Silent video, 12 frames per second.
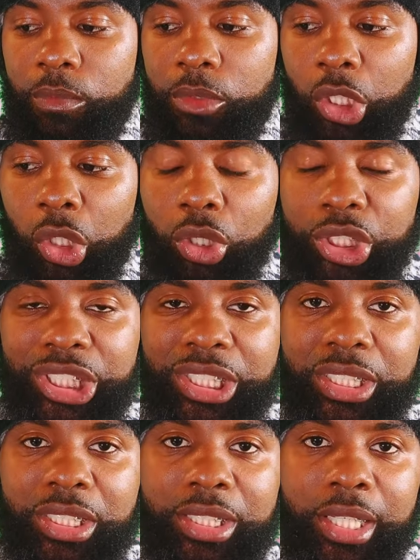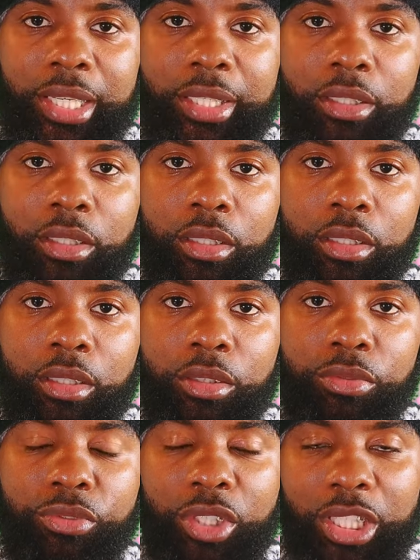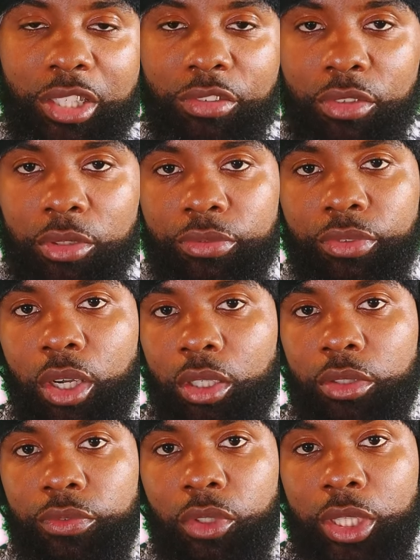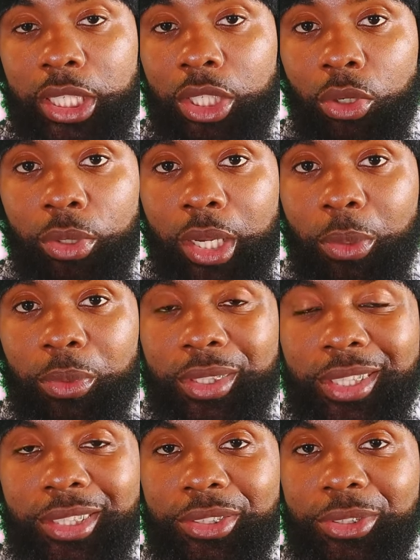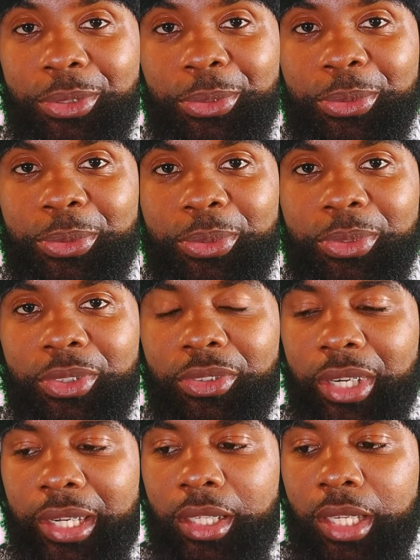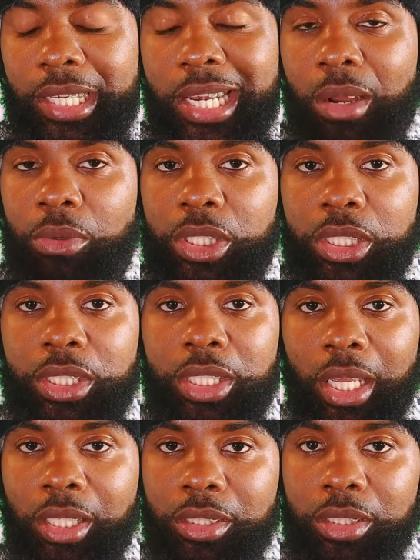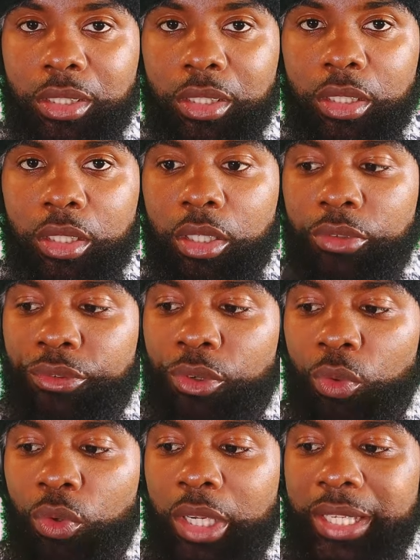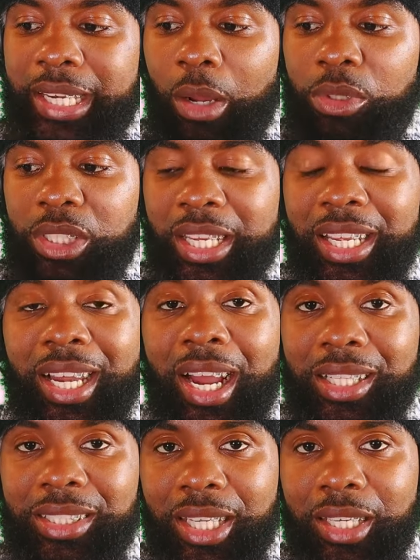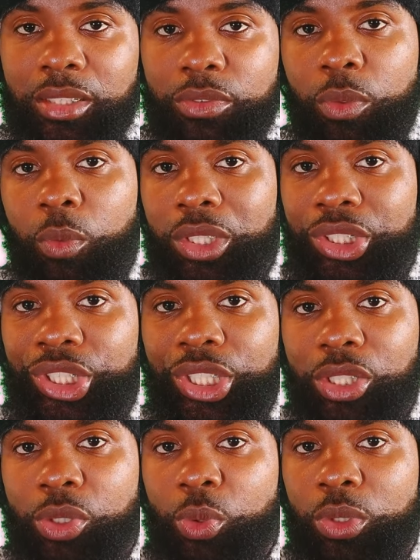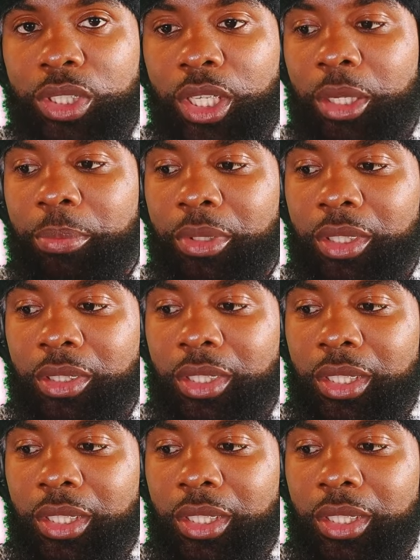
The Lord Jesus said, "Forgive them, Father, for they know not what they do." Right? And that was in text, that was in context for what Jesus was saying, but